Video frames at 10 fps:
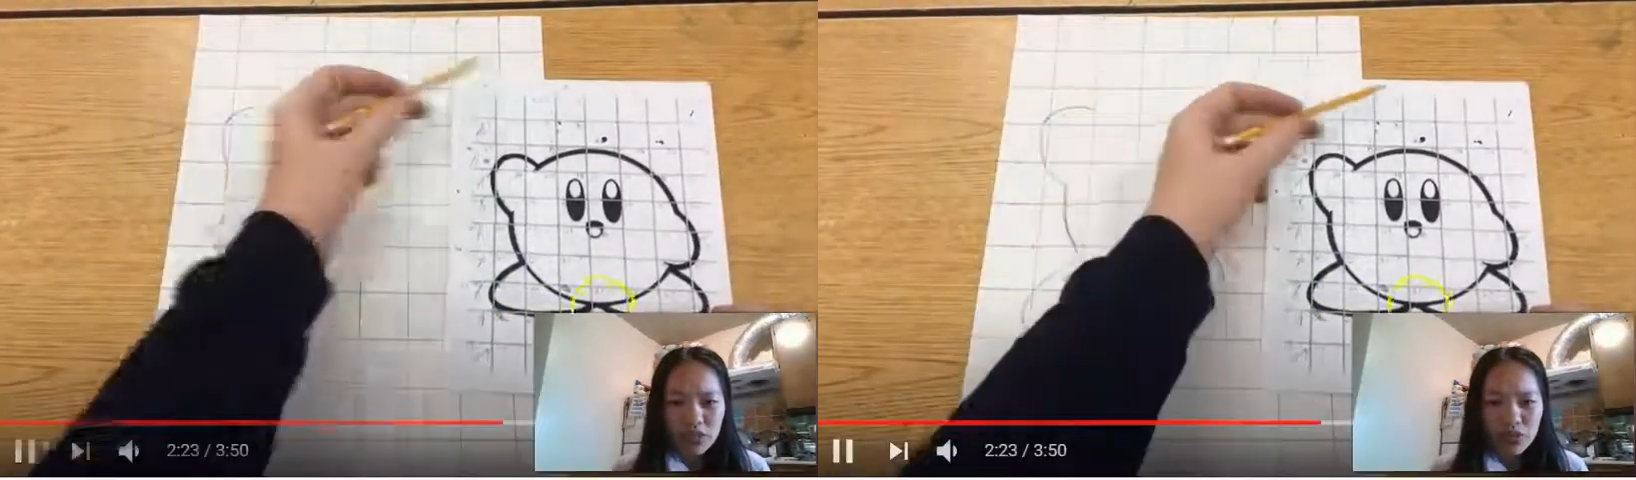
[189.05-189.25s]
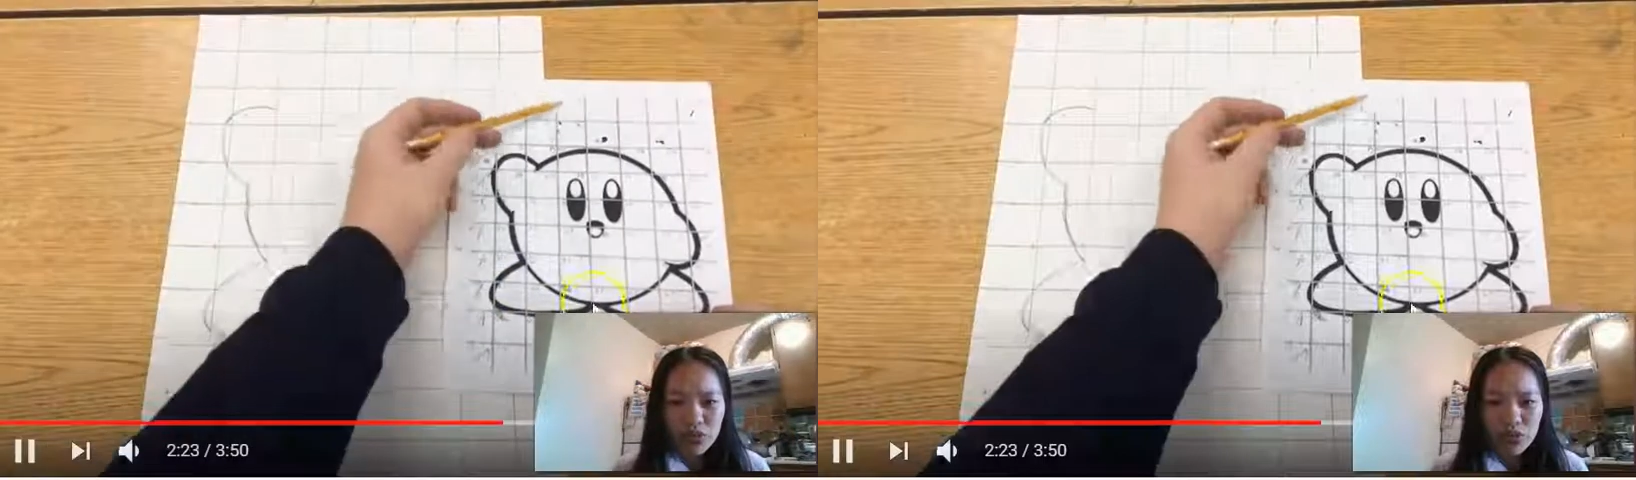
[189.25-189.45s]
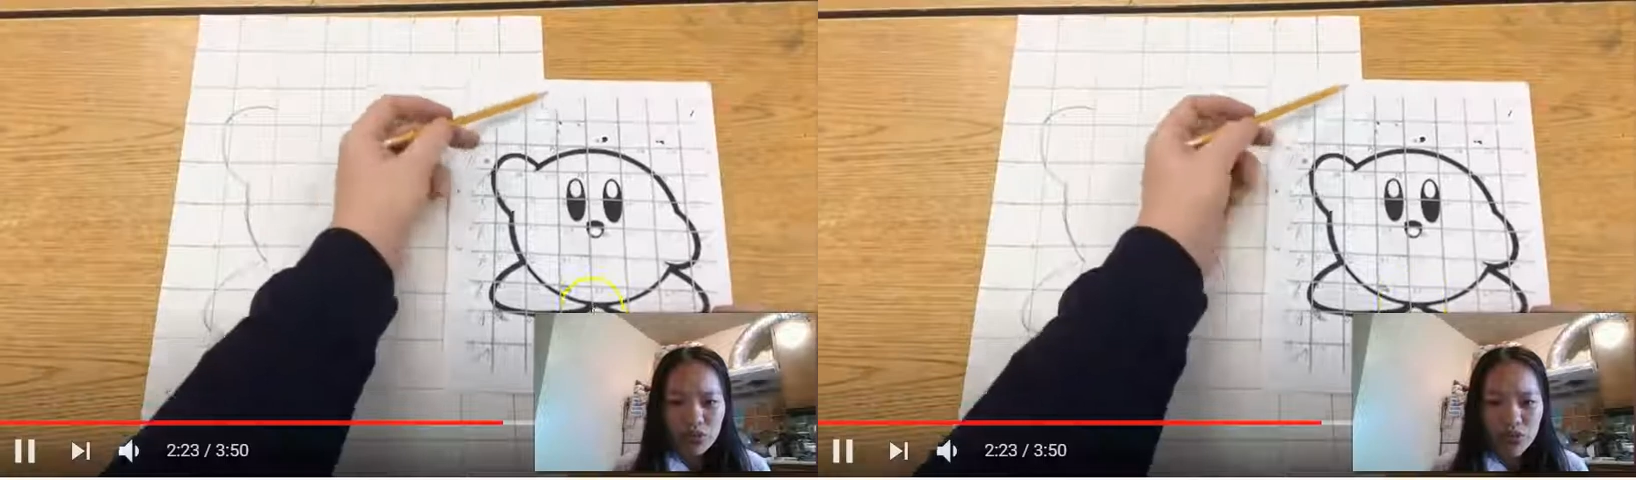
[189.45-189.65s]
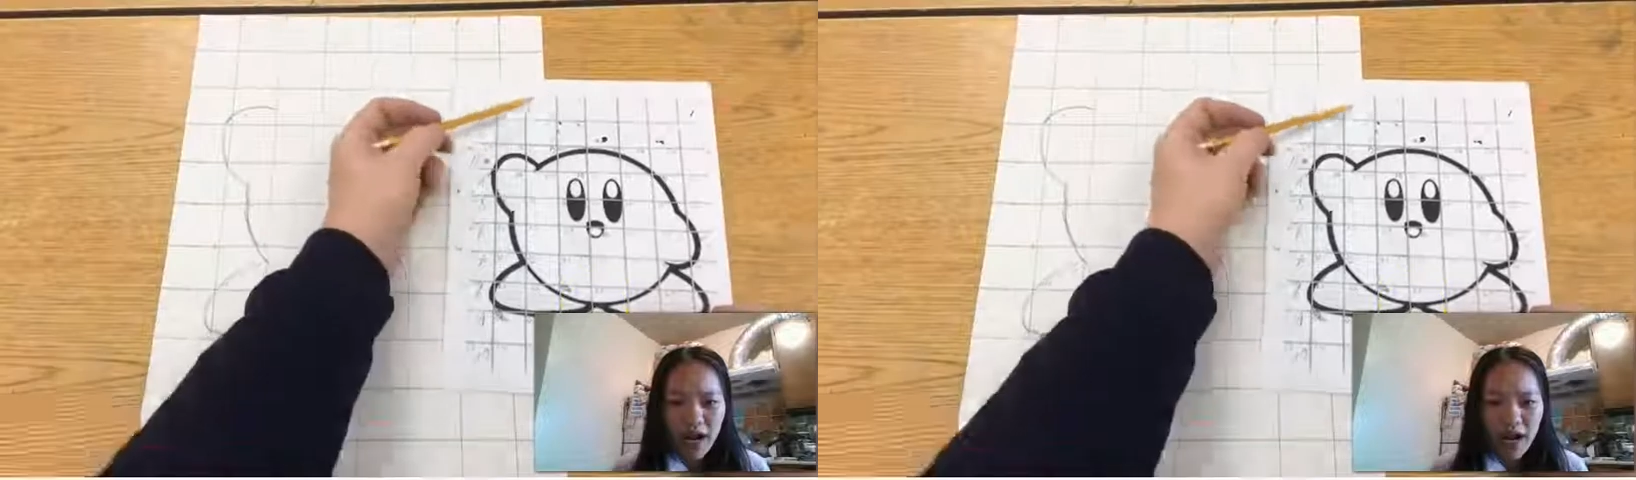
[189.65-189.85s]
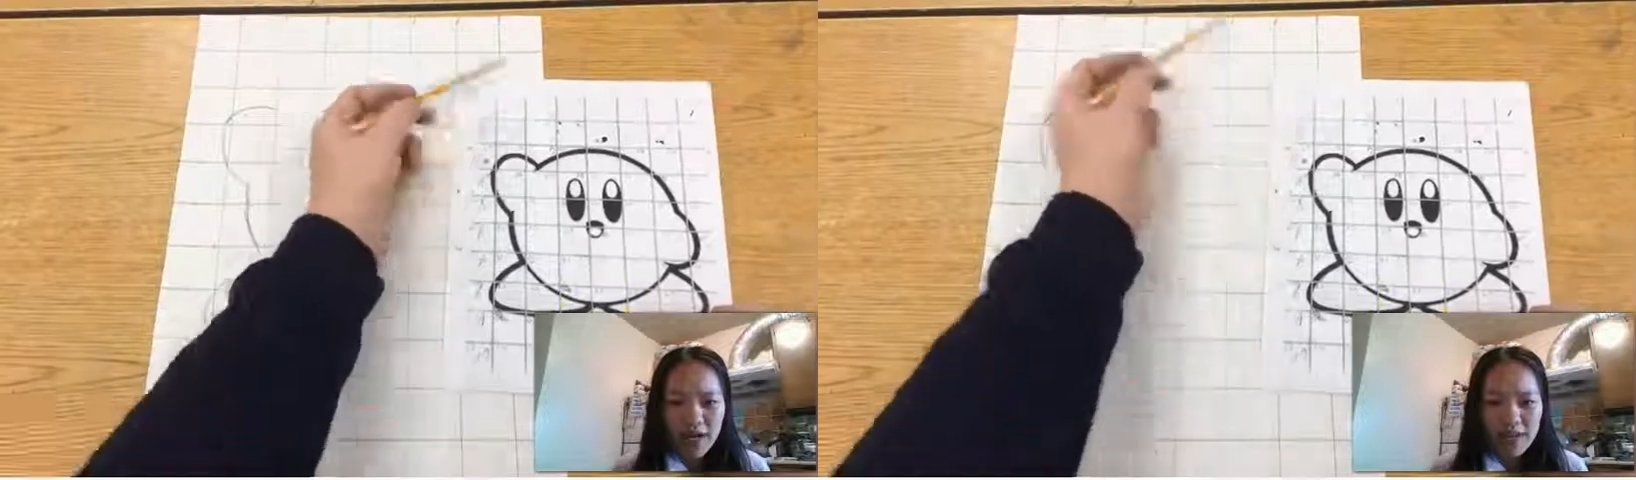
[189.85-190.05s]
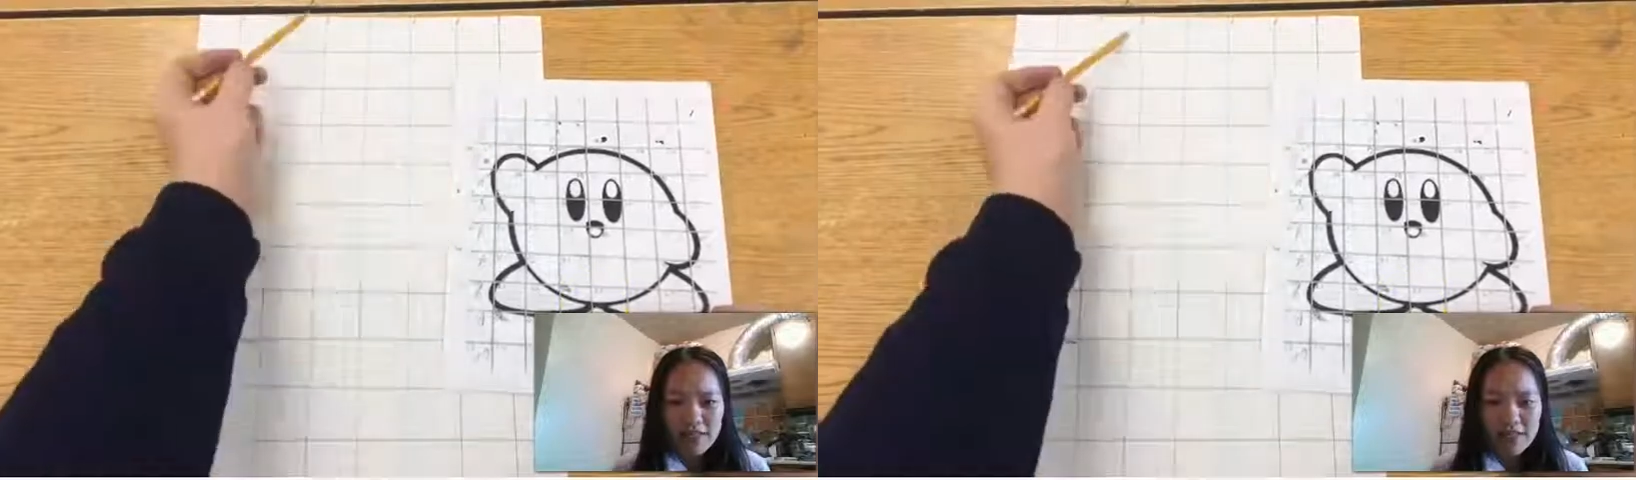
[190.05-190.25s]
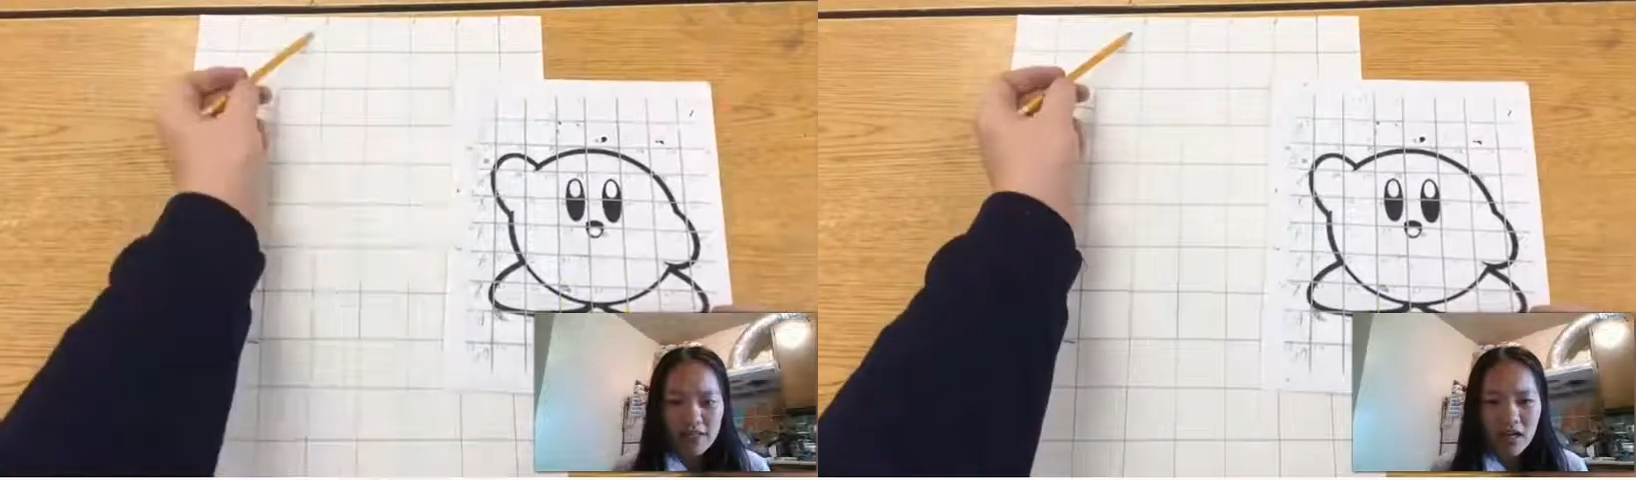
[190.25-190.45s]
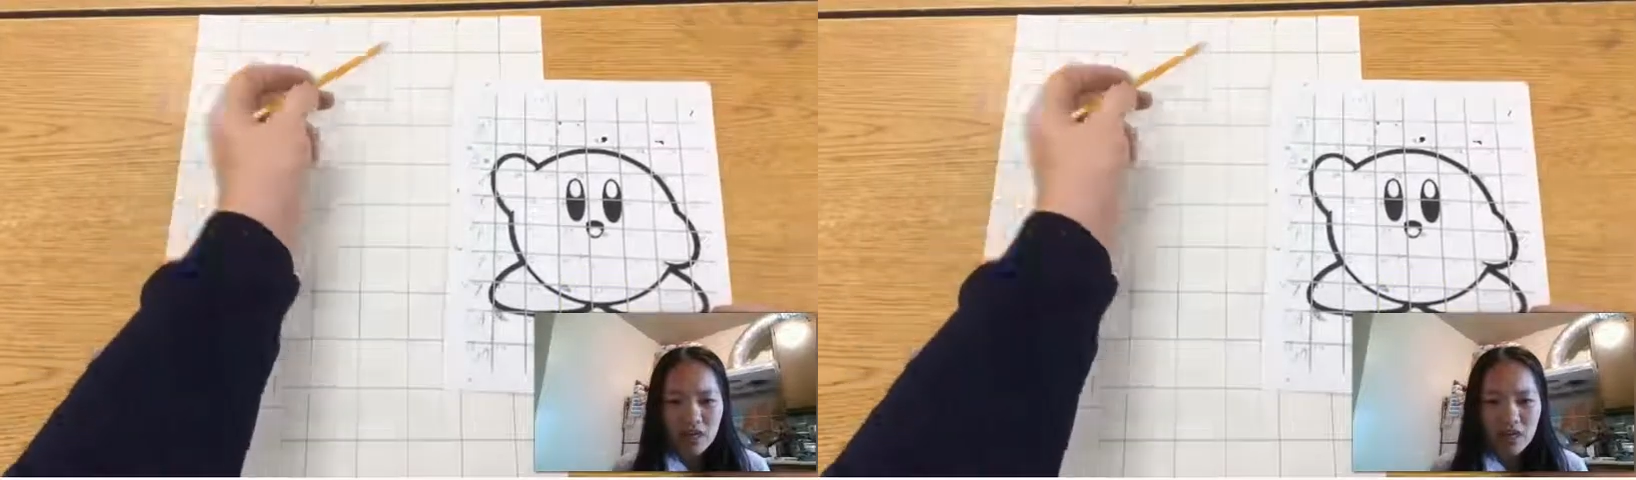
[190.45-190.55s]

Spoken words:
use your eyes